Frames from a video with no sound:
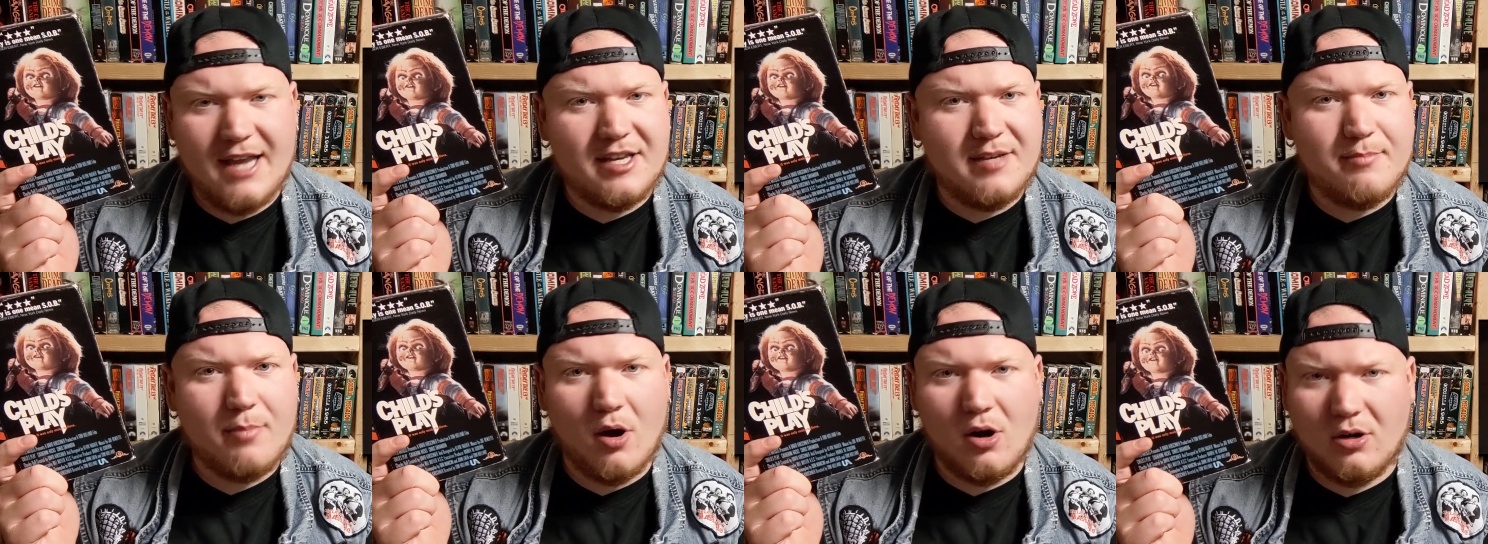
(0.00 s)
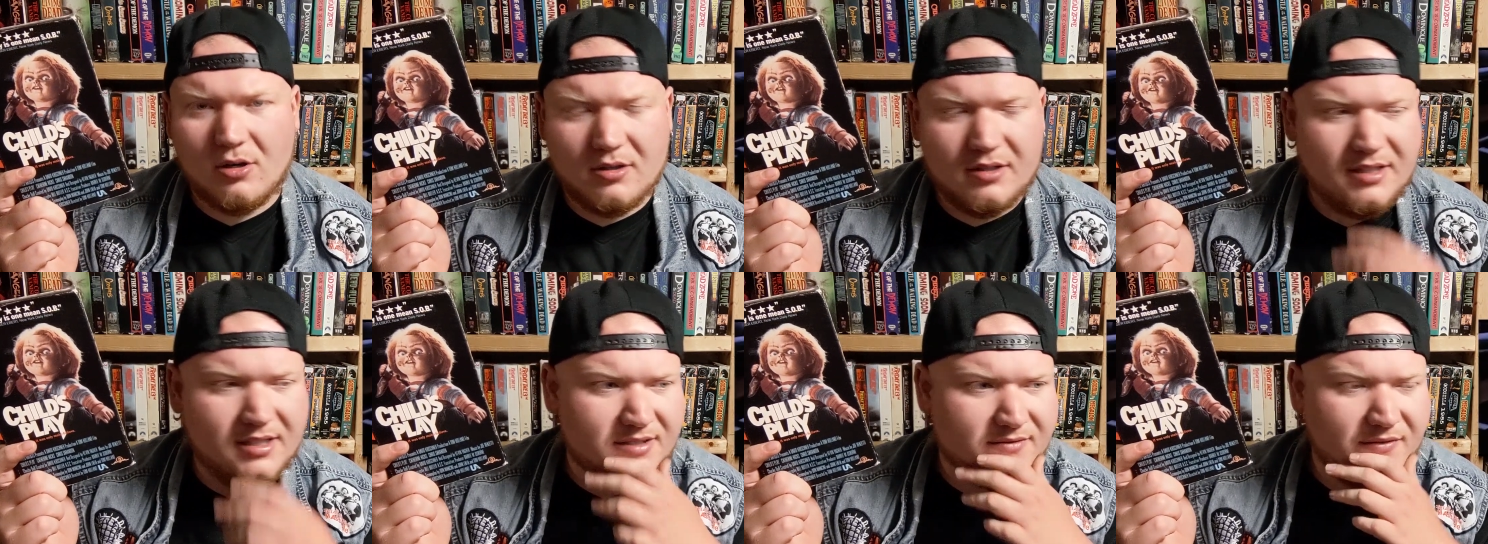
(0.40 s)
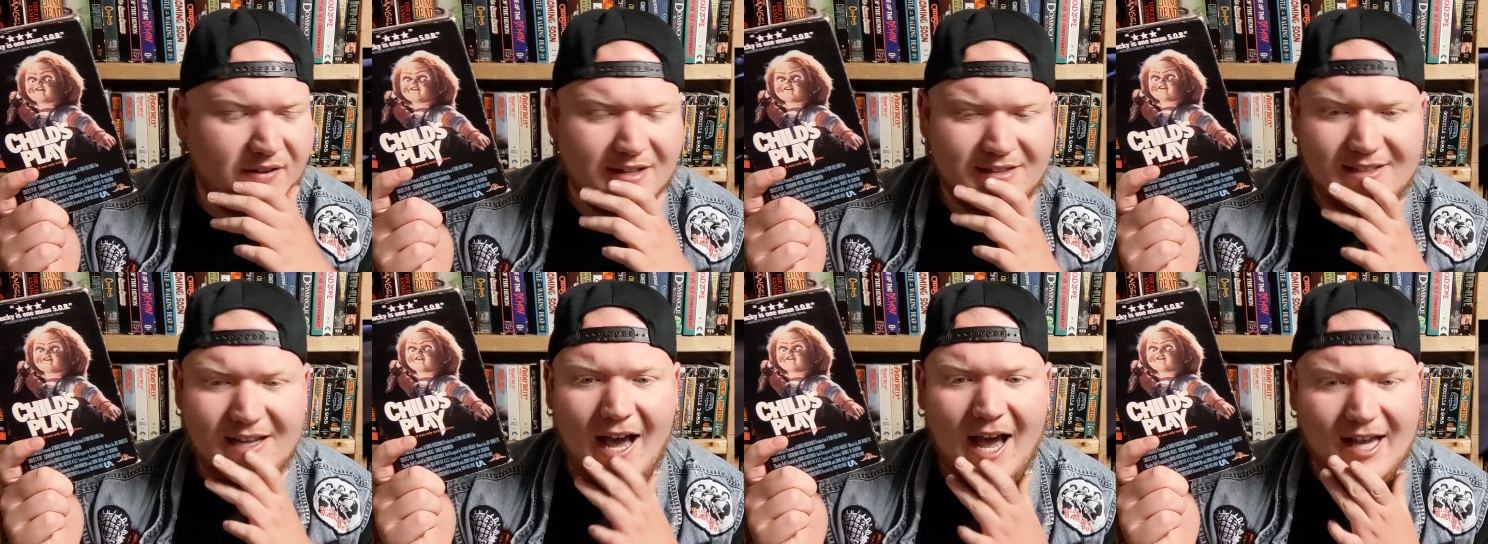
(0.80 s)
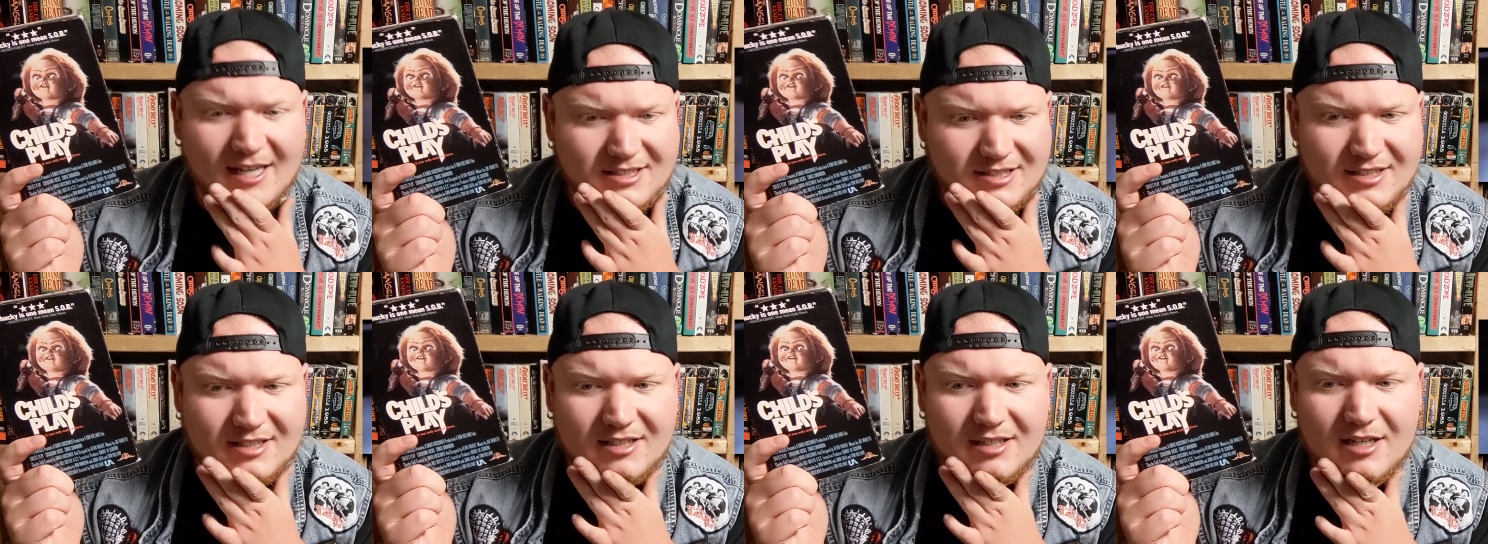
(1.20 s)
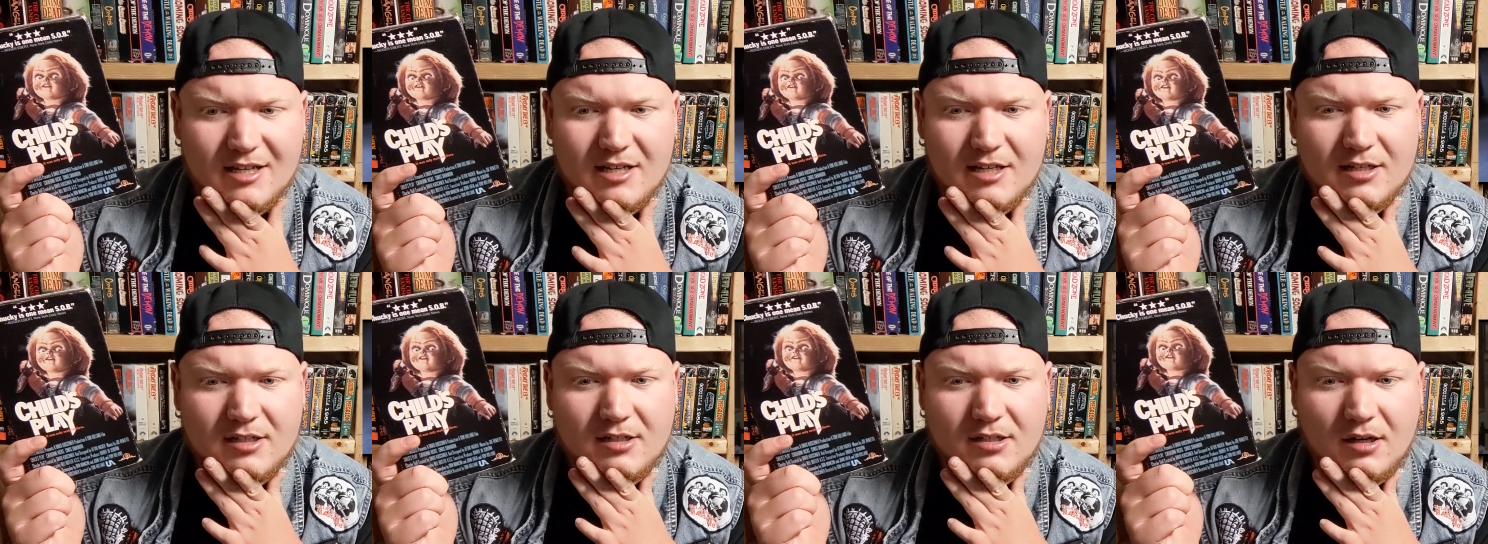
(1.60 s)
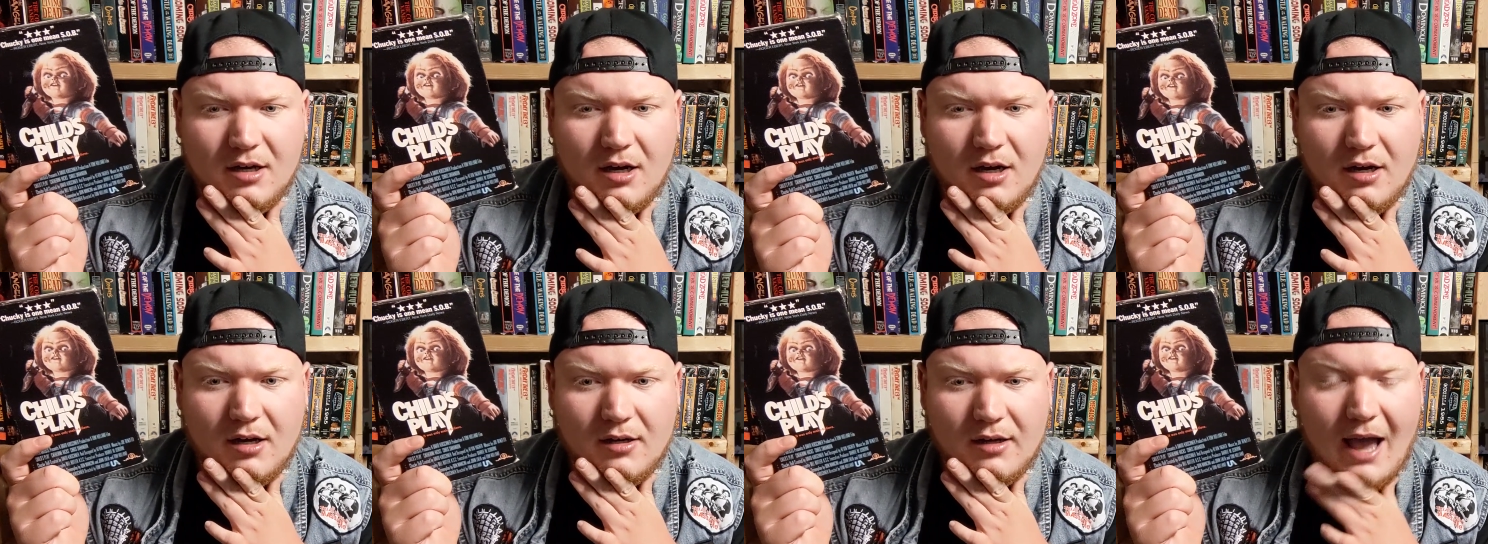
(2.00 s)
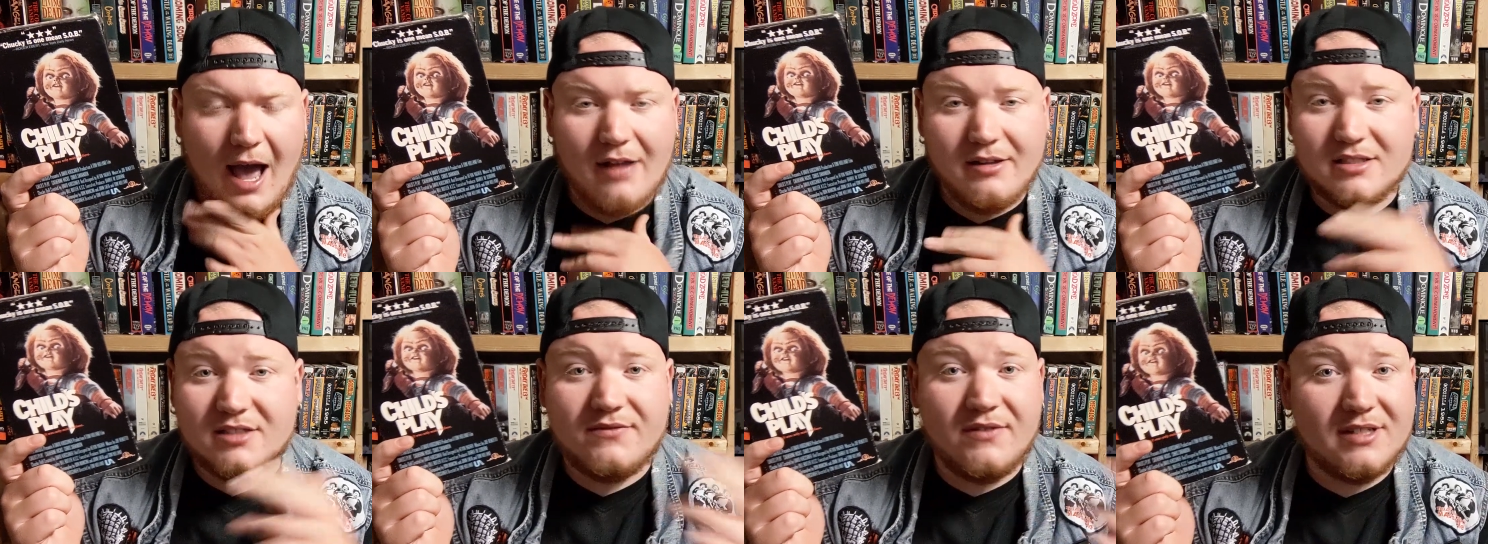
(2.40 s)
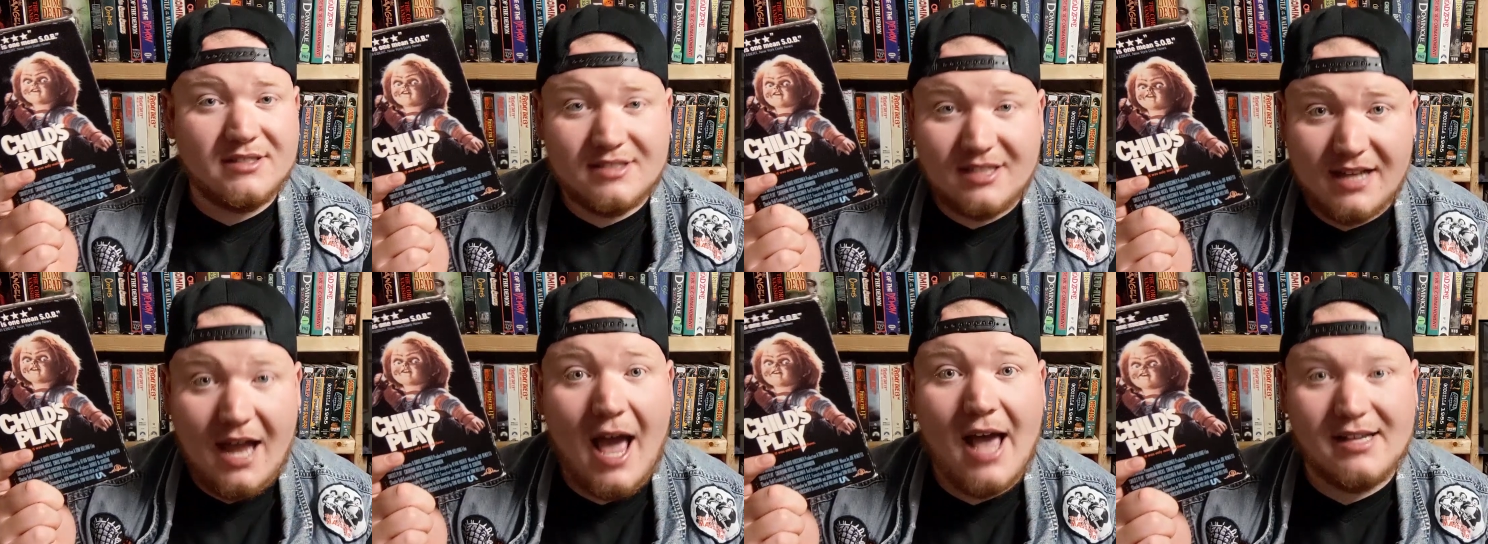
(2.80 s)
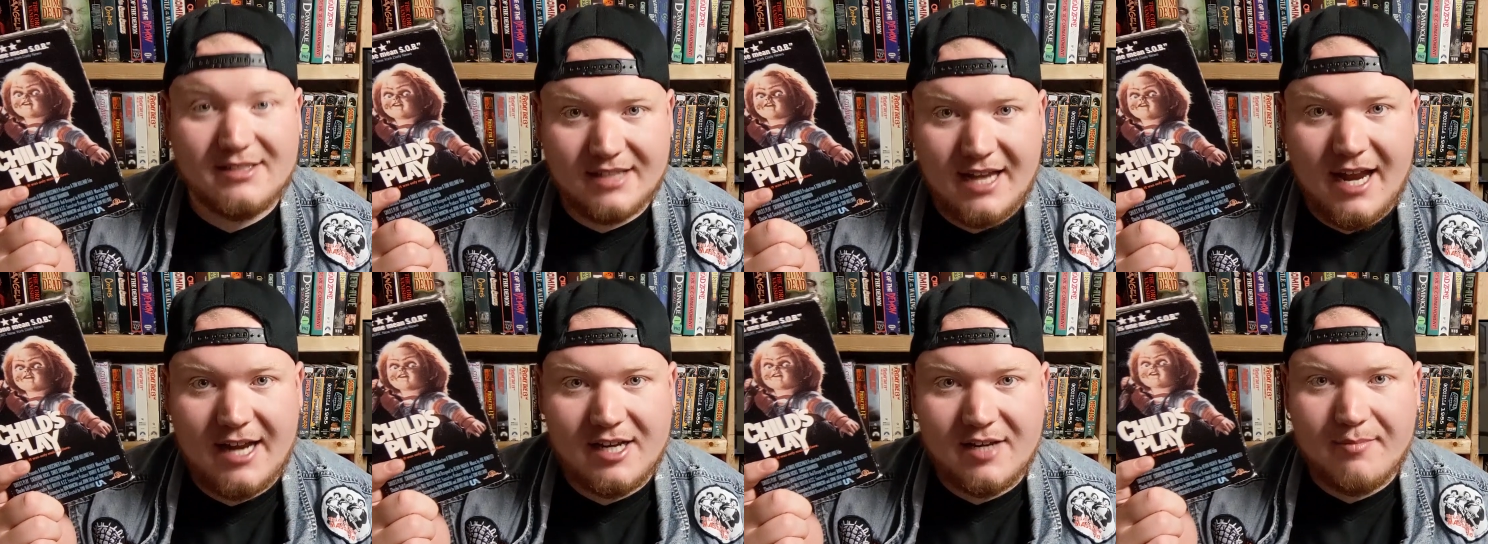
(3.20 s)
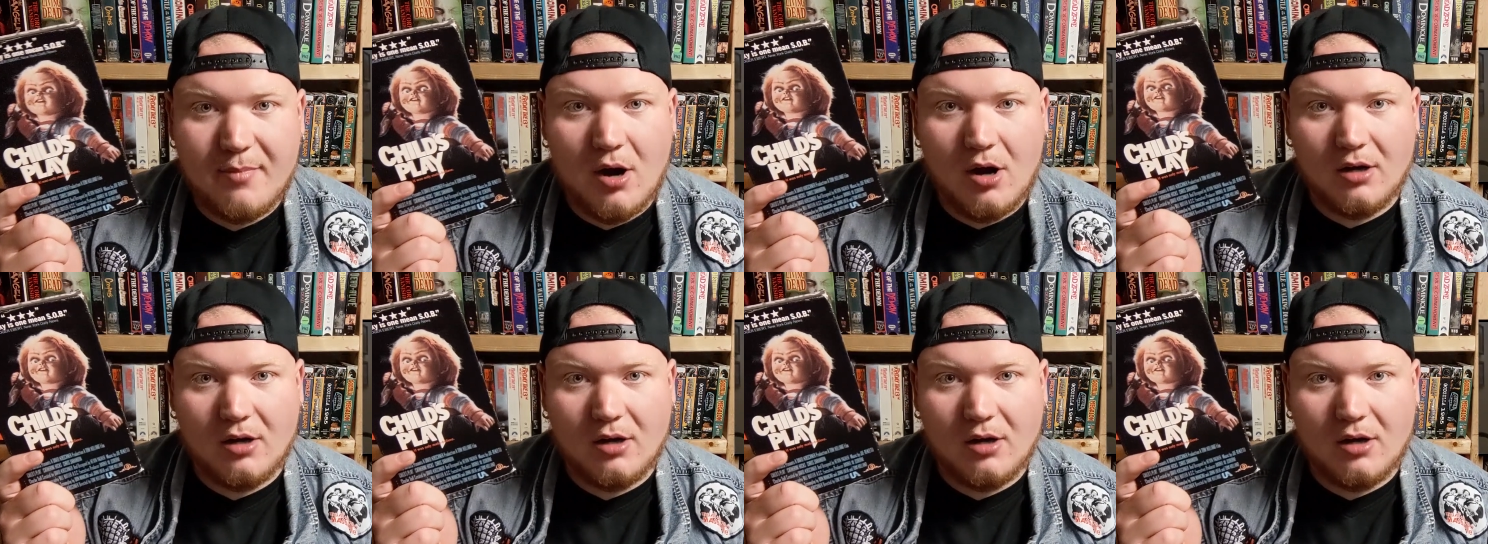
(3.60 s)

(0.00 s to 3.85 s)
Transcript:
Speaker 1: Andy Barclay is fantastic. Uh, Alex Vincent as Andy